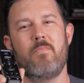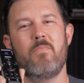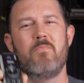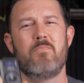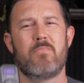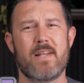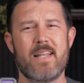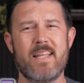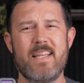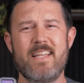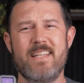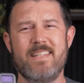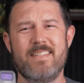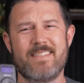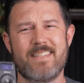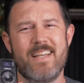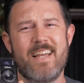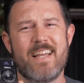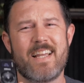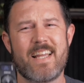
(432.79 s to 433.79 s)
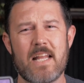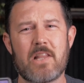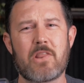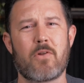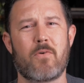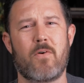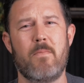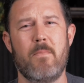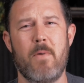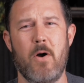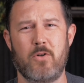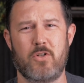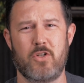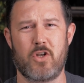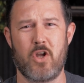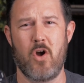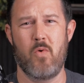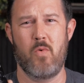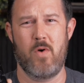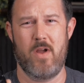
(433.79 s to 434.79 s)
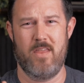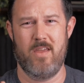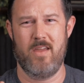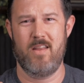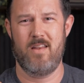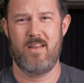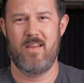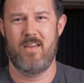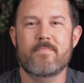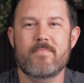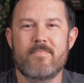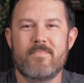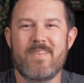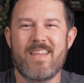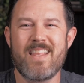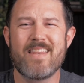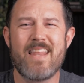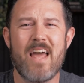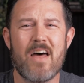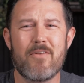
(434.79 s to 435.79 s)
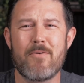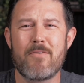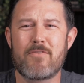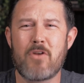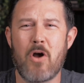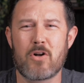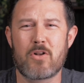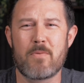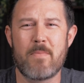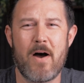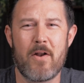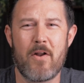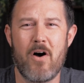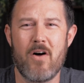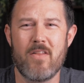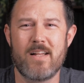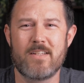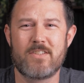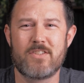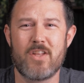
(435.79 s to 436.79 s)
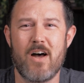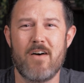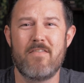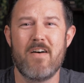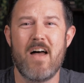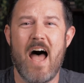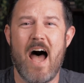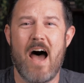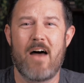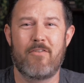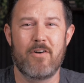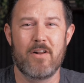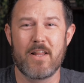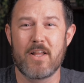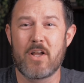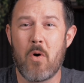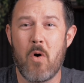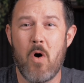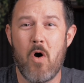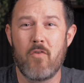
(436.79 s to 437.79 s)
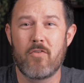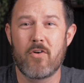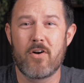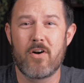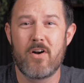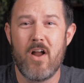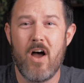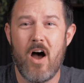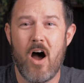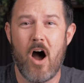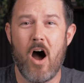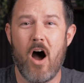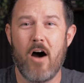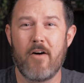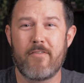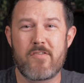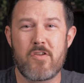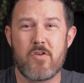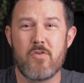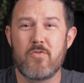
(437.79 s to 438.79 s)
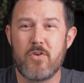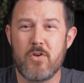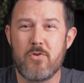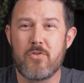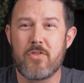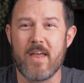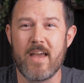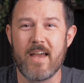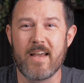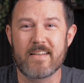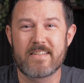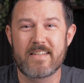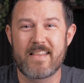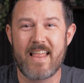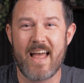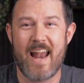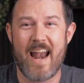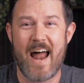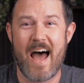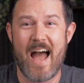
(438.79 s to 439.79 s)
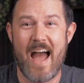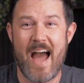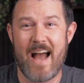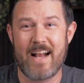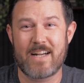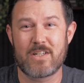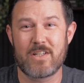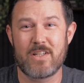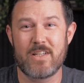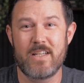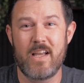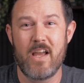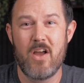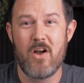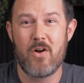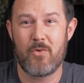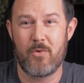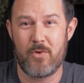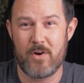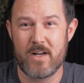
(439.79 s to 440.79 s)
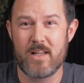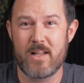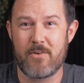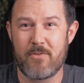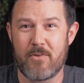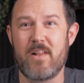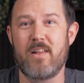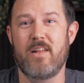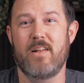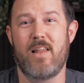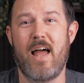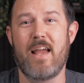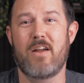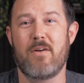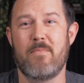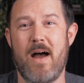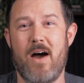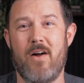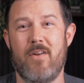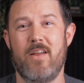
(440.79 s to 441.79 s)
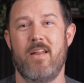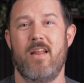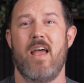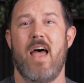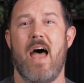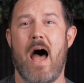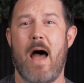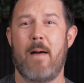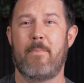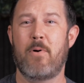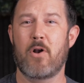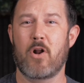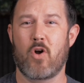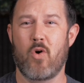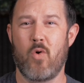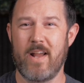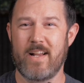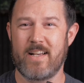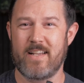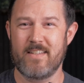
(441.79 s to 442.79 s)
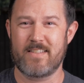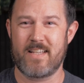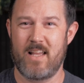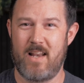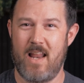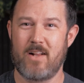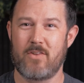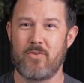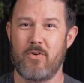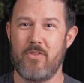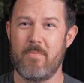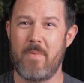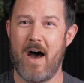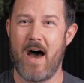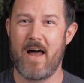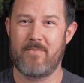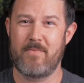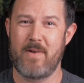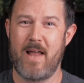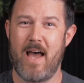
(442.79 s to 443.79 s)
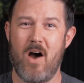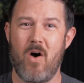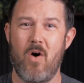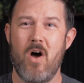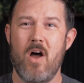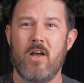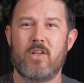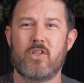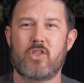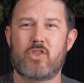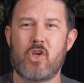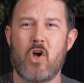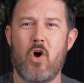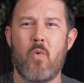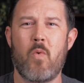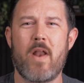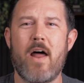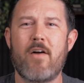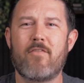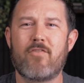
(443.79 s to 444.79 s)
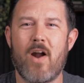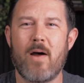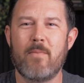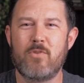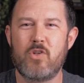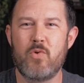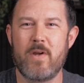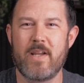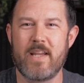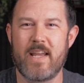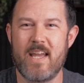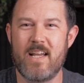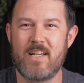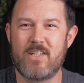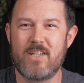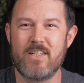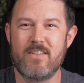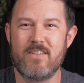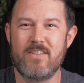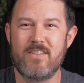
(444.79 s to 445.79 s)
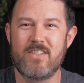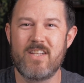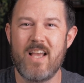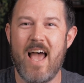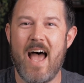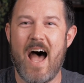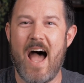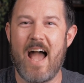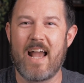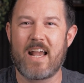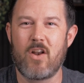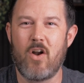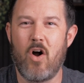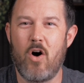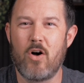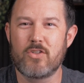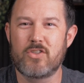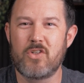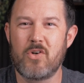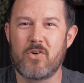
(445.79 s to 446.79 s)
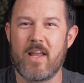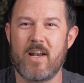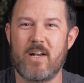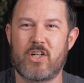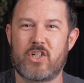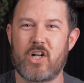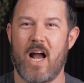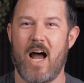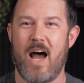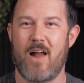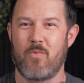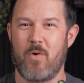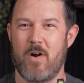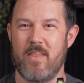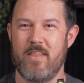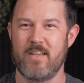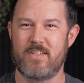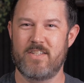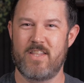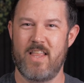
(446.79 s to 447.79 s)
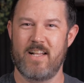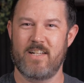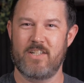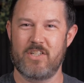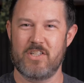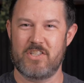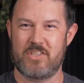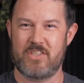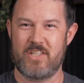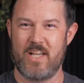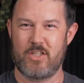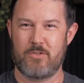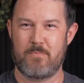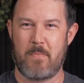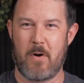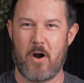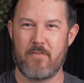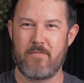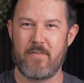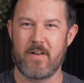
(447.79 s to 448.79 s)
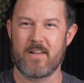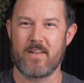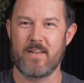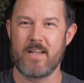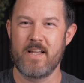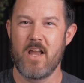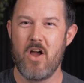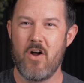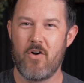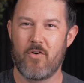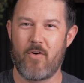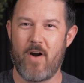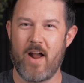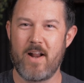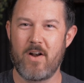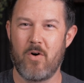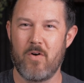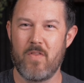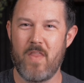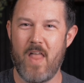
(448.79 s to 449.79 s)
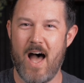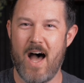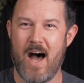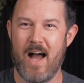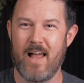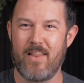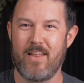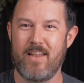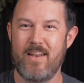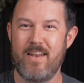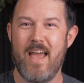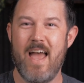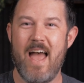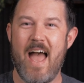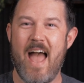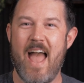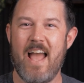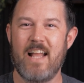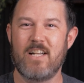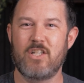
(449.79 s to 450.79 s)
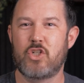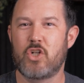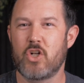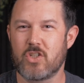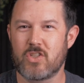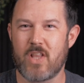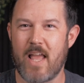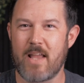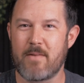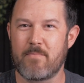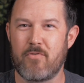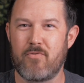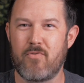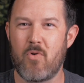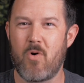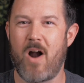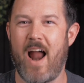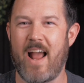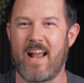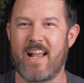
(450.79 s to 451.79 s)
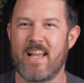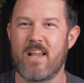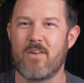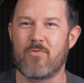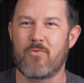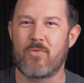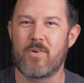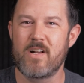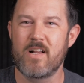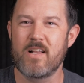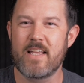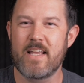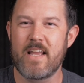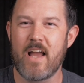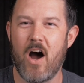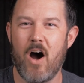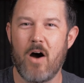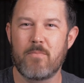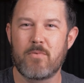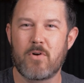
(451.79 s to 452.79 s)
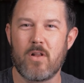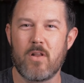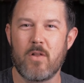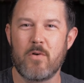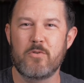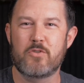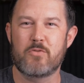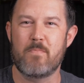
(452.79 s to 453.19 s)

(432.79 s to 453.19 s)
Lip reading: Please get the remote to go with it. Now that we've talked about all that stuff, I'd really go over a few new things that I actually really like about it. I put a quick disconnect on the bottom now, so whenever I'm doing kitchens, I can also get a shot where this thing just sets perfectly right on the island, and just like before, I can get really up close